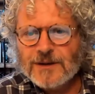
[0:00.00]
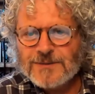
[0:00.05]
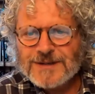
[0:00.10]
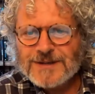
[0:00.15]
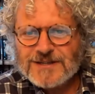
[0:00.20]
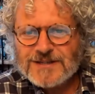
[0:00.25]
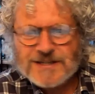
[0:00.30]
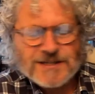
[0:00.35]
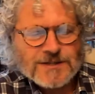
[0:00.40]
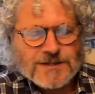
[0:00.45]
I was
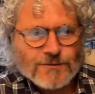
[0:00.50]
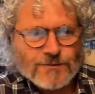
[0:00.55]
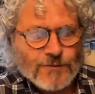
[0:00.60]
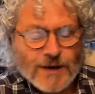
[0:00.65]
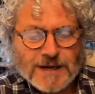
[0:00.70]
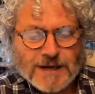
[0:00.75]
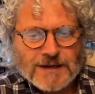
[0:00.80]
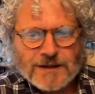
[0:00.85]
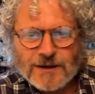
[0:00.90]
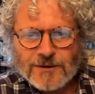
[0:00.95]
listening to the
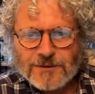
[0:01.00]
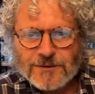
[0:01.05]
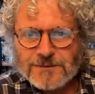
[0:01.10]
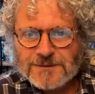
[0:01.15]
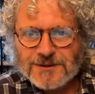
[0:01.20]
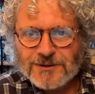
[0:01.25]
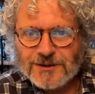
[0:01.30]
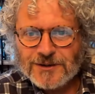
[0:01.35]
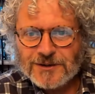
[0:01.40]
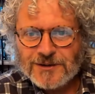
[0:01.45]
radio.
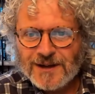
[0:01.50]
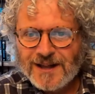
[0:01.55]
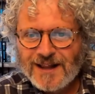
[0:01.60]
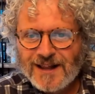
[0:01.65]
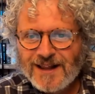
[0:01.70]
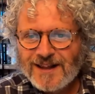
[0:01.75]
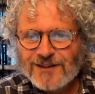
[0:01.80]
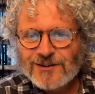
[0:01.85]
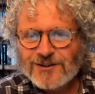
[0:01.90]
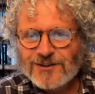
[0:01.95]
You know,
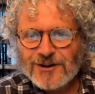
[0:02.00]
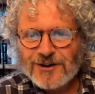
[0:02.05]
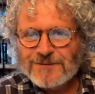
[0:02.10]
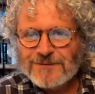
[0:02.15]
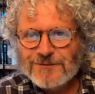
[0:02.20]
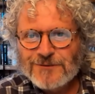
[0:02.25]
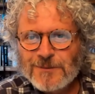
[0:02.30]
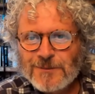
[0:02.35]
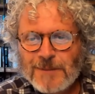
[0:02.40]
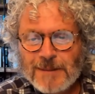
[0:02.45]
you can't
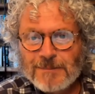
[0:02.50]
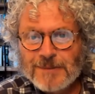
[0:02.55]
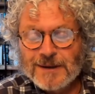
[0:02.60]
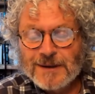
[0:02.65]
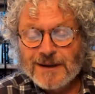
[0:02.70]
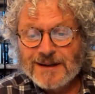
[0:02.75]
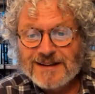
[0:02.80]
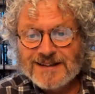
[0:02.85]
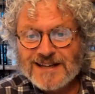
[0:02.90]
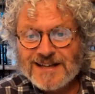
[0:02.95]
even
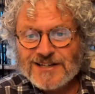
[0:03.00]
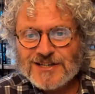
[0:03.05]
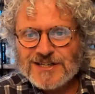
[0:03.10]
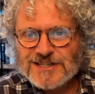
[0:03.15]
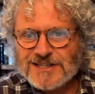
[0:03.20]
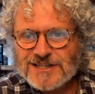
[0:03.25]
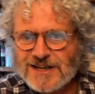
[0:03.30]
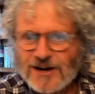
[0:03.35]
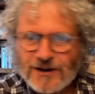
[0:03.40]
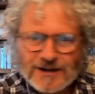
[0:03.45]
remember
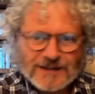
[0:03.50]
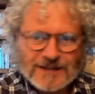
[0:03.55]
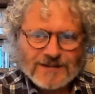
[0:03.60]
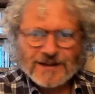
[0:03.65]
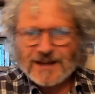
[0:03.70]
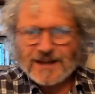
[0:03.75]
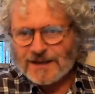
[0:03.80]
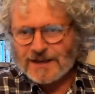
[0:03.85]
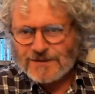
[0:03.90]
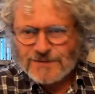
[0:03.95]
necessarily the
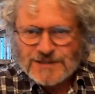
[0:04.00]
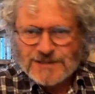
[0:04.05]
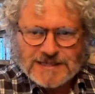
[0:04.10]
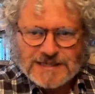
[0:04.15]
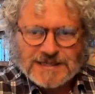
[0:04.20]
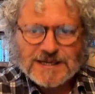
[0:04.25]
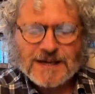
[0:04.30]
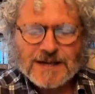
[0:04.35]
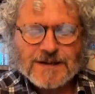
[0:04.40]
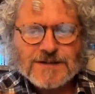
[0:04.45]
kind of
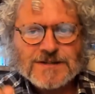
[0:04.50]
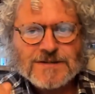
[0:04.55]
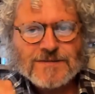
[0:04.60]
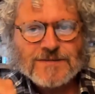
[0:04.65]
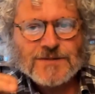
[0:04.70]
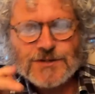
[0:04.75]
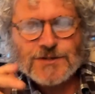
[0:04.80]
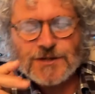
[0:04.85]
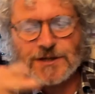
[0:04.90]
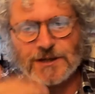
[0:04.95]
details of
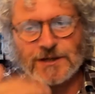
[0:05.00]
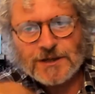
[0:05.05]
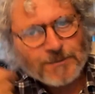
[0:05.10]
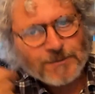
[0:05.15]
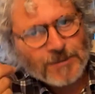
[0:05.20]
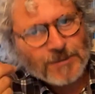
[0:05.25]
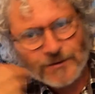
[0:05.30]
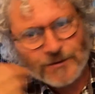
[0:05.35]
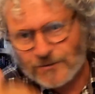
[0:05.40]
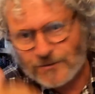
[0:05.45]
the journey
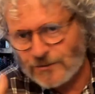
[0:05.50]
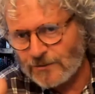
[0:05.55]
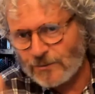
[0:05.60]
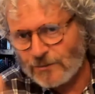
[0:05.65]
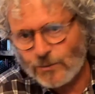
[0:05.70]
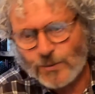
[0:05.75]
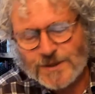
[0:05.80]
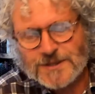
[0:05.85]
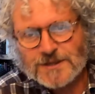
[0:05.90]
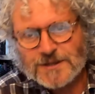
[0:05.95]
because you
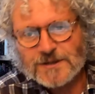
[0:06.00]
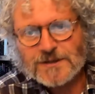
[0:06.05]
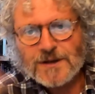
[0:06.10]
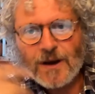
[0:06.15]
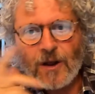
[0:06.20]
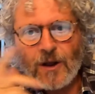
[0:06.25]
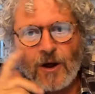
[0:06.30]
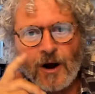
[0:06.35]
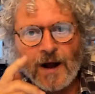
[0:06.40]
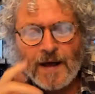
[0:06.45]
just whisked
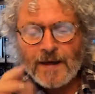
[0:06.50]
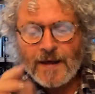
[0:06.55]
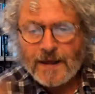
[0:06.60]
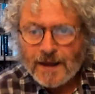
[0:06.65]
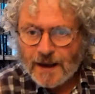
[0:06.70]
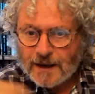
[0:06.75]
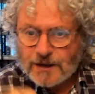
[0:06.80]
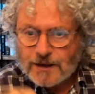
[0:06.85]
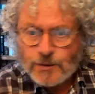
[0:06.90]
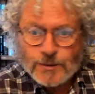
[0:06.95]
along,
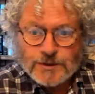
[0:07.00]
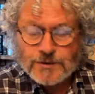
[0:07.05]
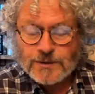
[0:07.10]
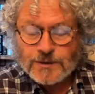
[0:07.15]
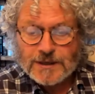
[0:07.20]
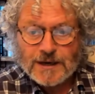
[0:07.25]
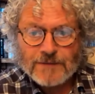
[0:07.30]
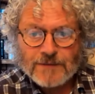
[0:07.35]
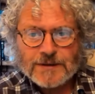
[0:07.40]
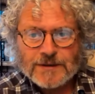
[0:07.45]
and you were
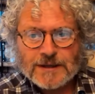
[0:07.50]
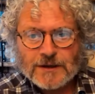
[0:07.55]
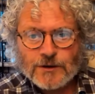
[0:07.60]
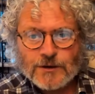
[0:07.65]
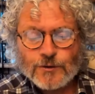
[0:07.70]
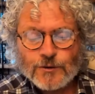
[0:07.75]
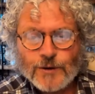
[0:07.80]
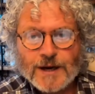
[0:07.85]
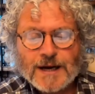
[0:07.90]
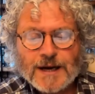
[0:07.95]
doing everything
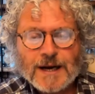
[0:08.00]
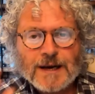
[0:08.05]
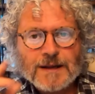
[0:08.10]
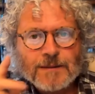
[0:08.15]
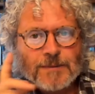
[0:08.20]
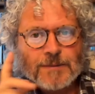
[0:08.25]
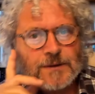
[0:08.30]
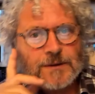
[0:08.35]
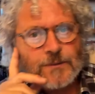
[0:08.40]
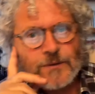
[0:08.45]

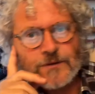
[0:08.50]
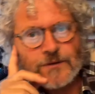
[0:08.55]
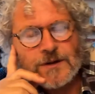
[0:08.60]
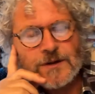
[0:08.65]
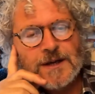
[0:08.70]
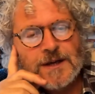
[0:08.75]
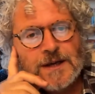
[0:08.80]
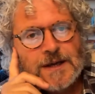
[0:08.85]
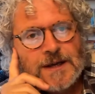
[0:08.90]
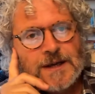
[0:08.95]
correctly, but it was
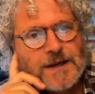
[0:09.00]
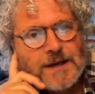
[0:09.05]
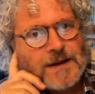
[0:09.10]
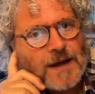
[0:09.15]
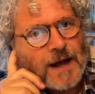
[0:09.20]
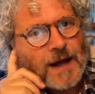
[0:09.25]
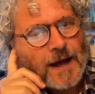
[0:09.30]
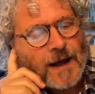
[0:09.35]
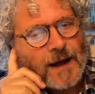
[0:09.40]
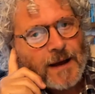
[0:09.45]

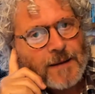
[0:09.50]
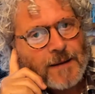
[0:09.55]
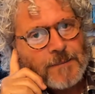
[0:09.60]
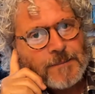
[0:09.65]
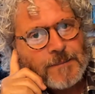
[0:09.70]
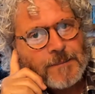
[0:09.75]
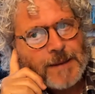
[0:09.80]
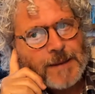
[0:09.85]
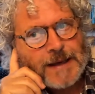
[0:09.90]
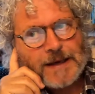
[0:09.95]
uh,
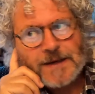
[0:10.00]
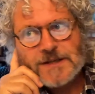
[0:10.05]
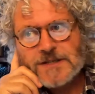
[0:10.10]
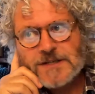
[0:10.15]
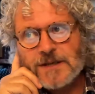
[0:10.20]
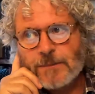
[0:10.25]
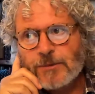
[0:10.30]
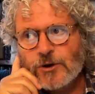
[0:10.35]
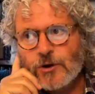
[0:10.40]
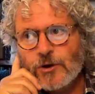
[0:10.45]
mainly
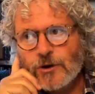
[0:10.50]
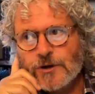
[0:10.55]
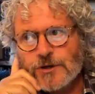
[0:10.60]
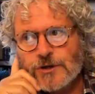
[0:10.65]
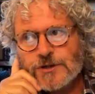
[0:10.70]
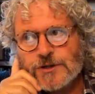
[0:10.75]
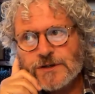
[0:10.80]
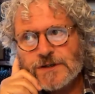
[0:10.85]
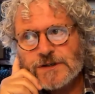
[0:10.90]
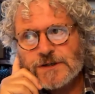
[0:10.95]

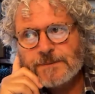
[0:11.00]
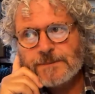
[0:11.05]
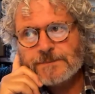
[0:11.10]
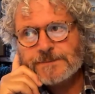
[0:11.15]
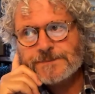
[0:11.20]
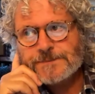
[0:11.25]
subconscious.